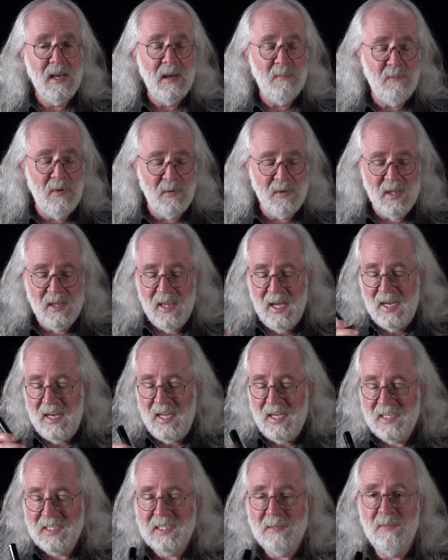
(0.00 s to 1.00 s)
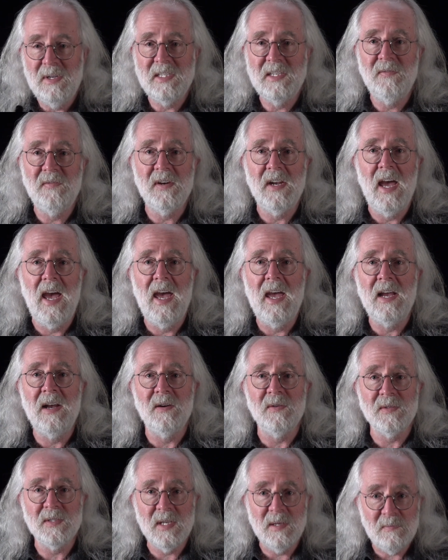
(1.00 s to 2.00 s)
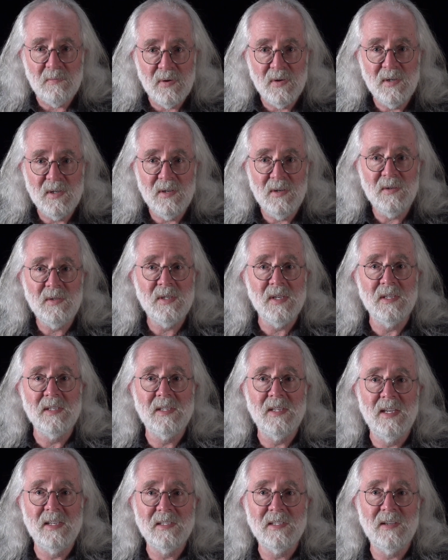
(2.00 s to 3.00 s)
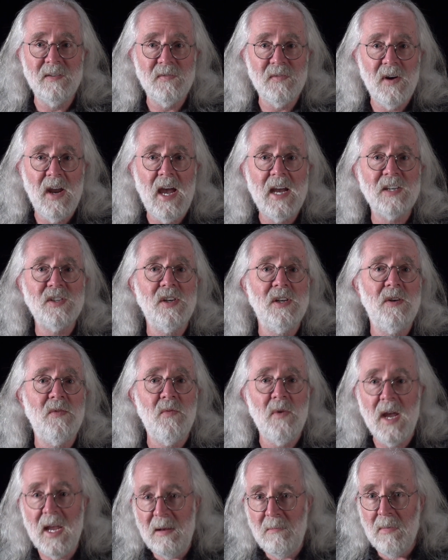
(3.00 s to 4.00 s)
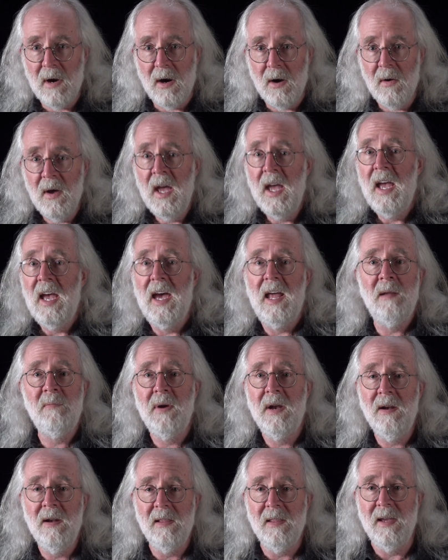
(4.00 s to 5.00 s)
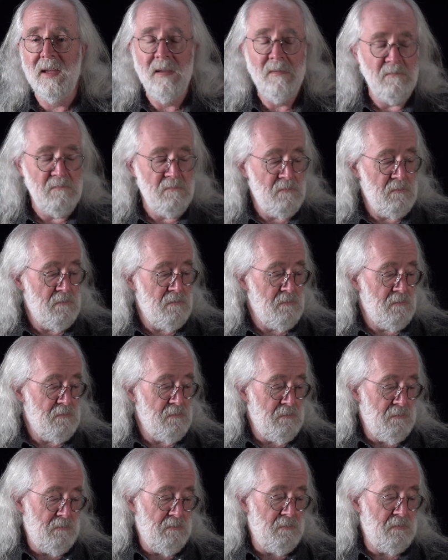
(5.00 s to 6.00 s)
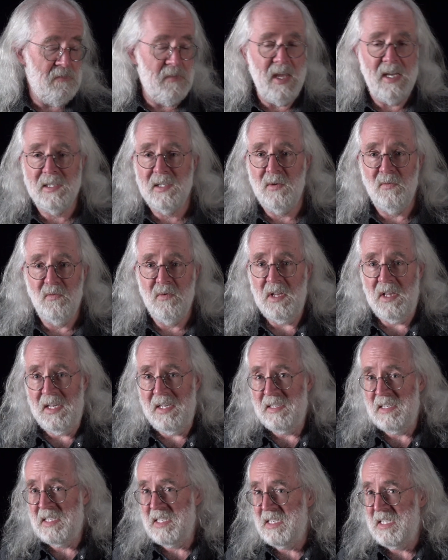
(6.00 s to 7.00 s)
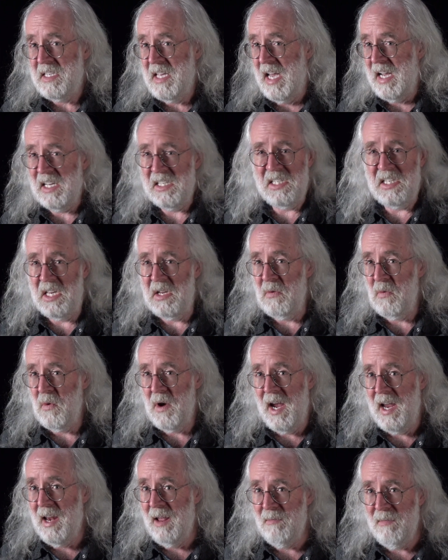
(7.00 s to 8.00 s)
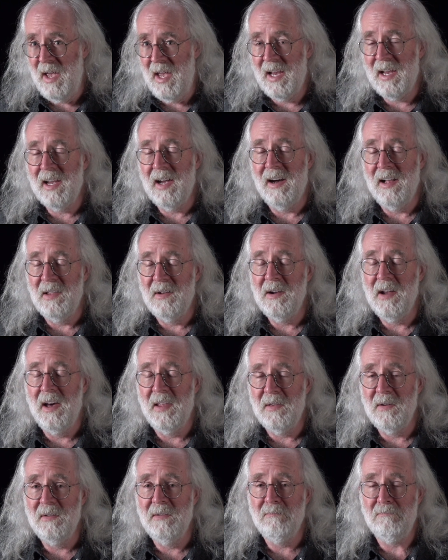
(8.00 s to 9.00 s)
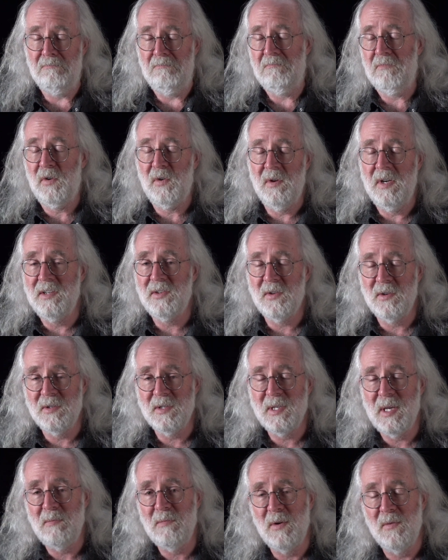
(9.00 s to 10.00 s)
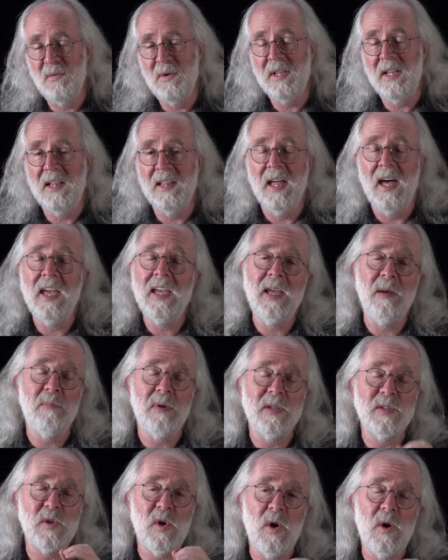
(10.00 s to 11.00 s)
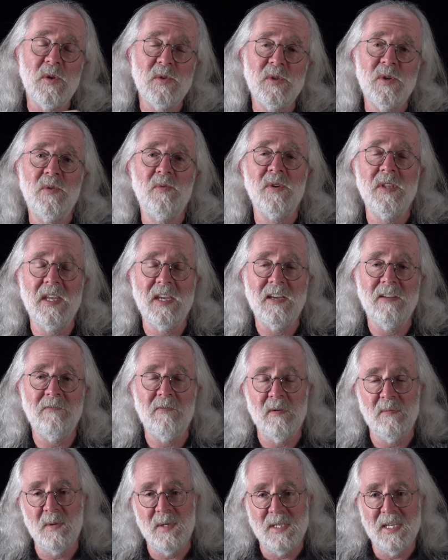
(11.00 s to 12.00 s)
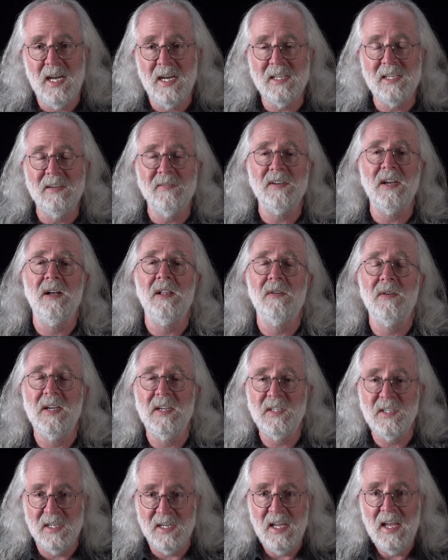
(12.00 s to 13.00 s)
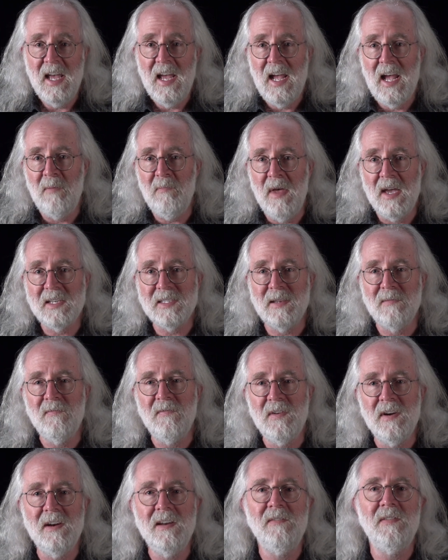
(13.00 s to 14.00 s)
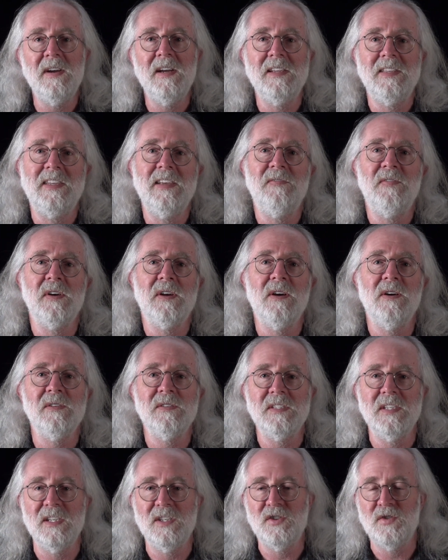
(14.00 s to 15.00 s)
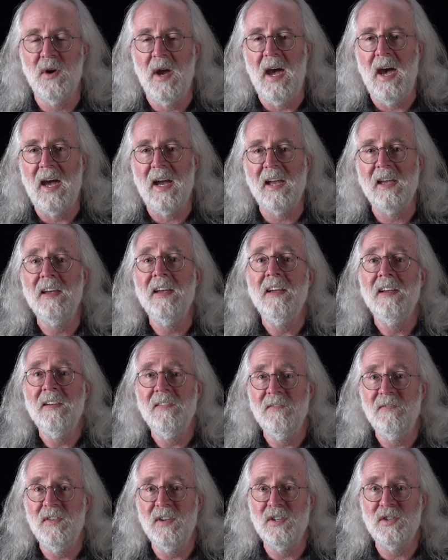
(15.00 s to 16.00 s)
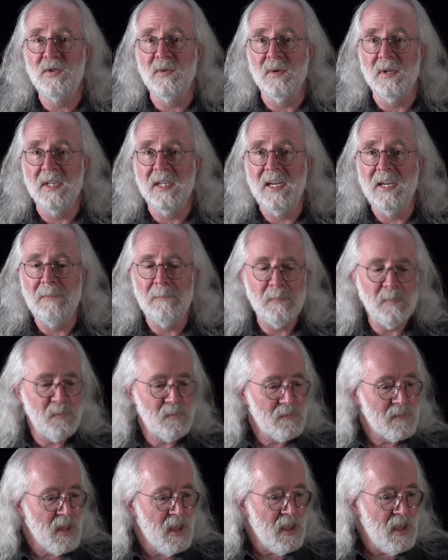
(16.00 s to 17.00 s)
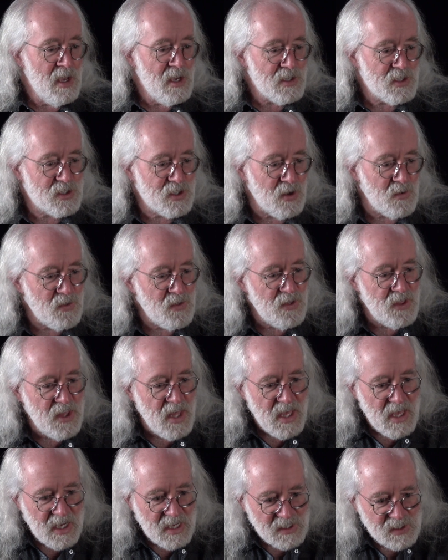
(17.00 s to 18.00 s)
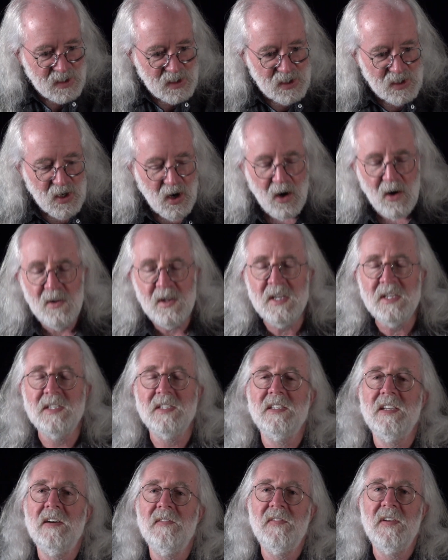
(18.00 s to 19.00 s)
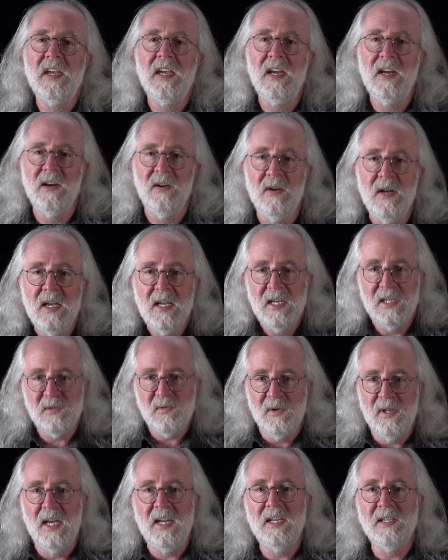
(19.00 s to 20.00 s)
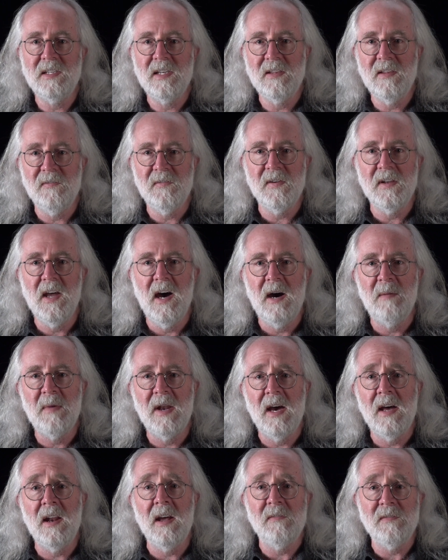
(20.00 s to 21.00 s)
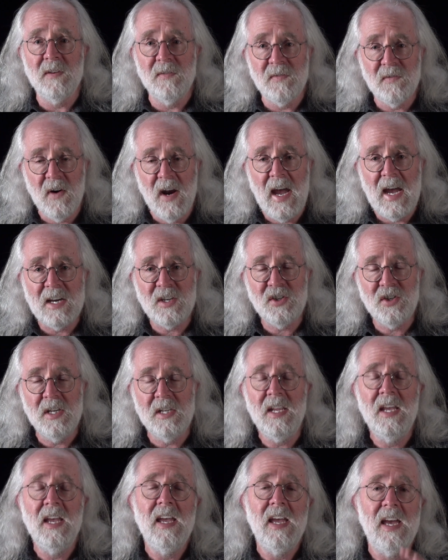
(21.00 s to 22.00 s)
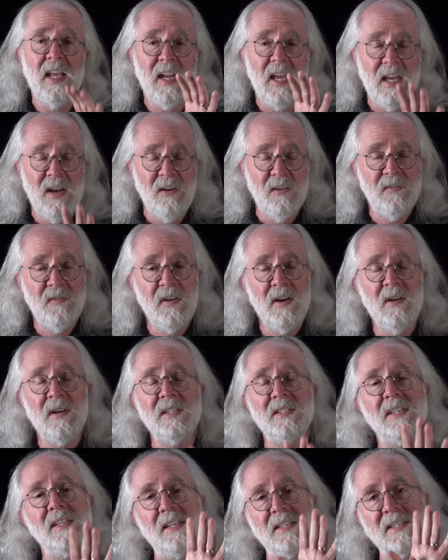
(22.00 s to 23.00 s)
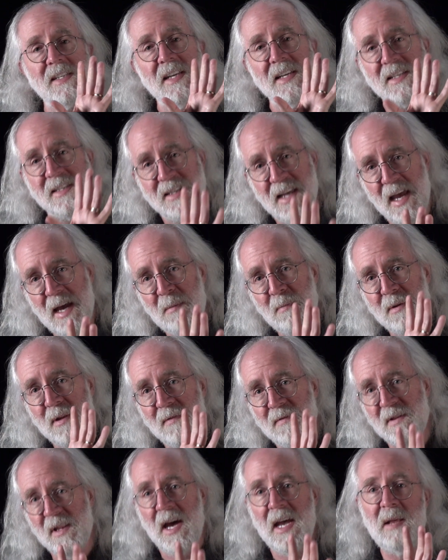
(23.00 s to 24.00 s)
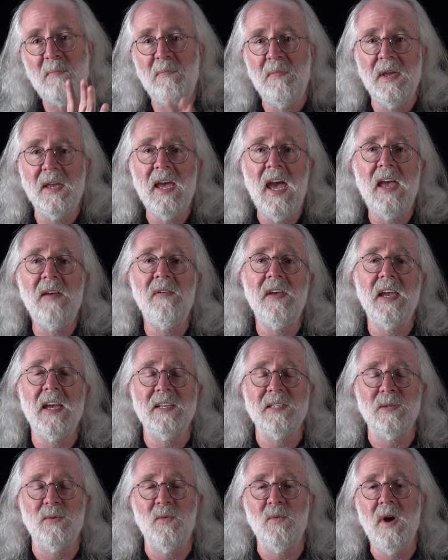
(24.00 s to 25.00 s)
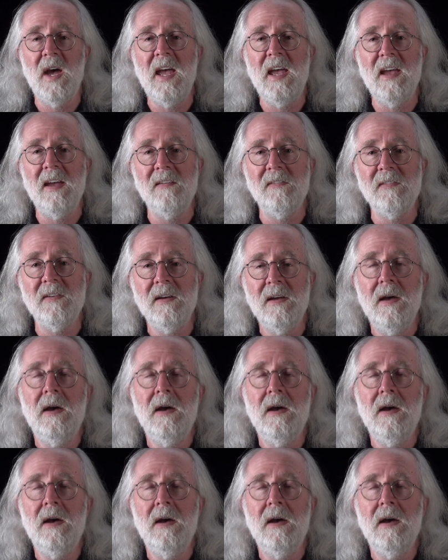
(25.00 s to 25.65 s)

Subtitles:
But when the light hits them at different angles, it produces this diffraction rainbow. And apparently, that's a really sexy way to make color. Other creatures seem to really like it, but it's also really good for protective coloration. It makes them very, very difficult to track visually. So all this stuff here is related to the phenomenon of diffraction and interference. It's an example of light behaving as a wave.